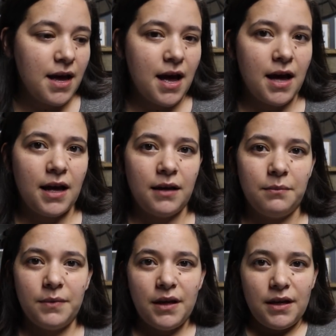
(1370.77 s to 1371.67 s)

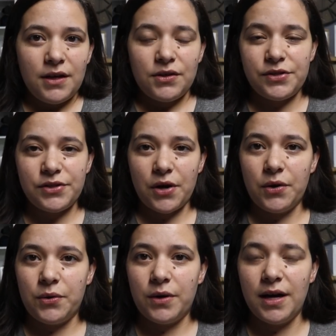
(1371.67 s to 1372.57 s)
Um,
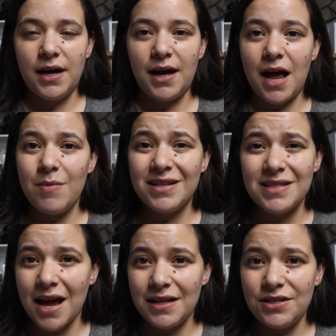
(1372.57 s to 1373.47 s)
so I'm
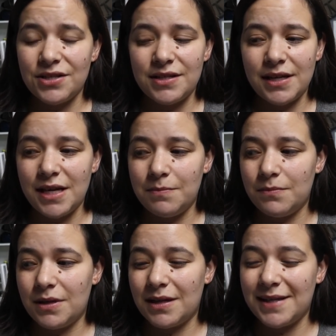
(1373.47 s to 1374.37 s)
excited just to
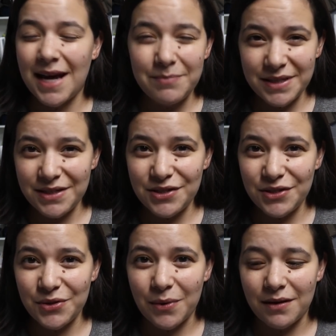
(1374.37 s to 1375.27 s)
keep attempting to
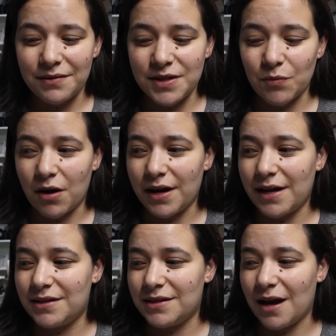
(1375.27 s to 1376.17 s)
do well at these
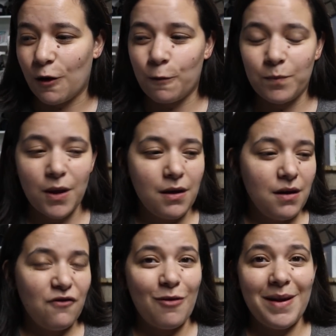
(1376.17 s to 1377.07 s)
markets. Now,
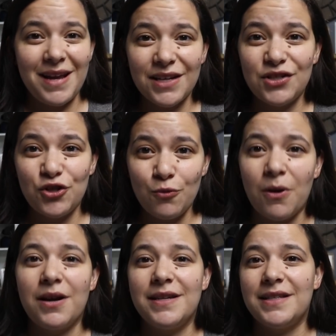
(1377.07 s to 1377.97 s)
for my next two
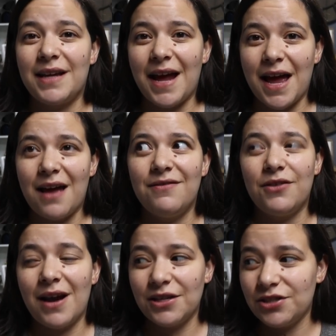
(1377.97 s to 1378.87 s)
markets that I have, and
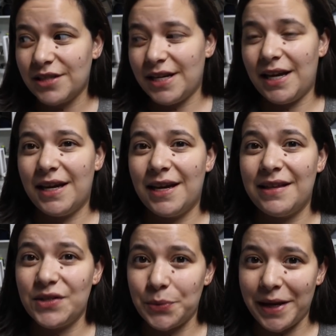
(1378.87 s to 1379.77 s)
they're actually
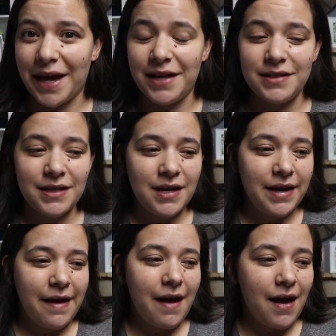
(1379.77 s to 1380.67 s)
this weekend,
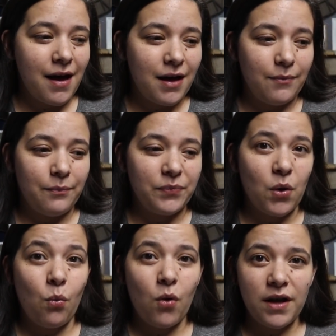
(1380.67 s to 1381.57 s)
um,
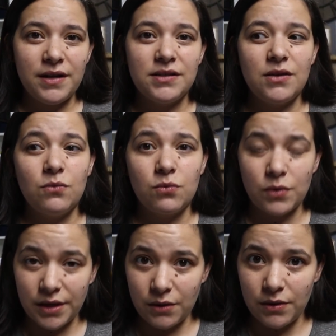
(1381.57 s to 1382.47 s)
one is a
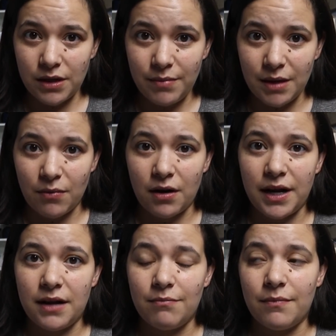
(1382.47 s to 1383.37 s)
really, really big
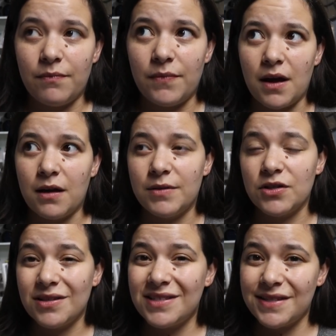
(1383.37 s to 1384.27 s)
market um,
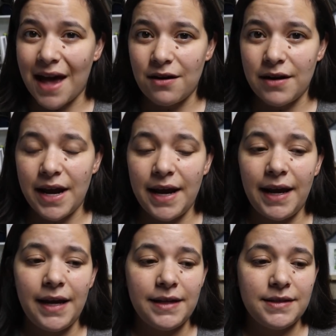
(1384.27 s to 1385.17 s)
it's on
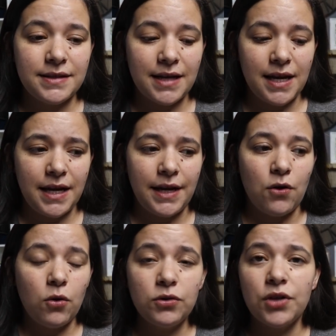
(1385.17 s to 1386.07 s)
Saturday. It's
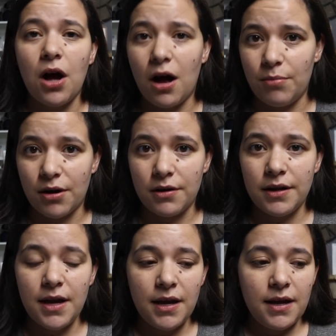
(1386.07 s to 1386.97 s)
in Old
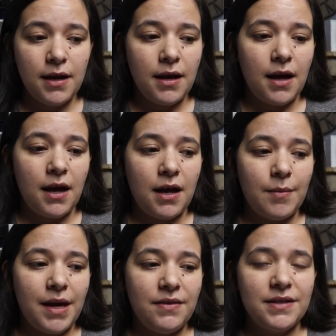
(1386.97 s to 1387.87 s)
Auburn.
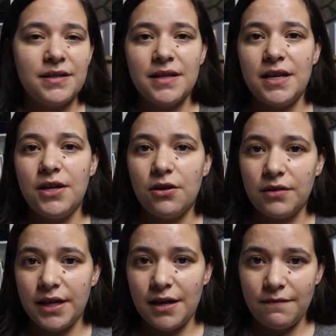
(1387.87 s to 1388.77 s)
Um, and this is a
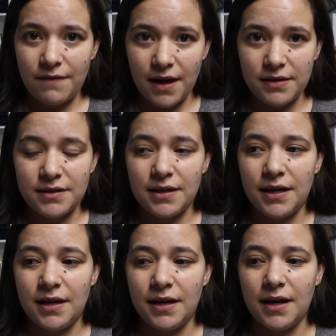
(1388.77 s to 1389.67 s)
yearly event
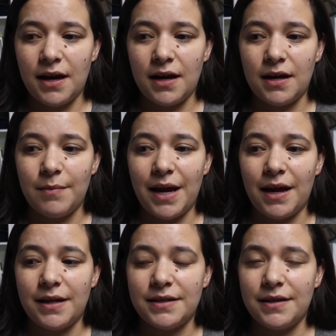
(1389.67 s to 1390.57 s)
um,
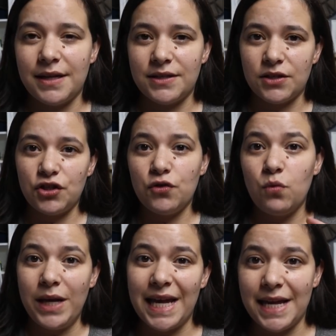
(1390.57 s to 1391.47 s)
and it's a two
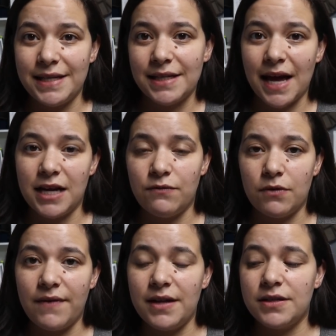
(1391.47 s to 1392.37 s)
weekend kind of
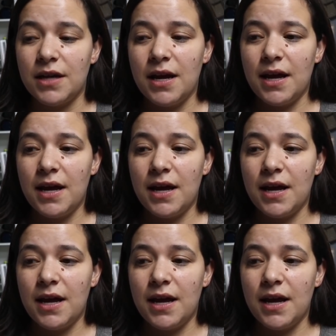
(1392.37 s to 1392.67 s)
event.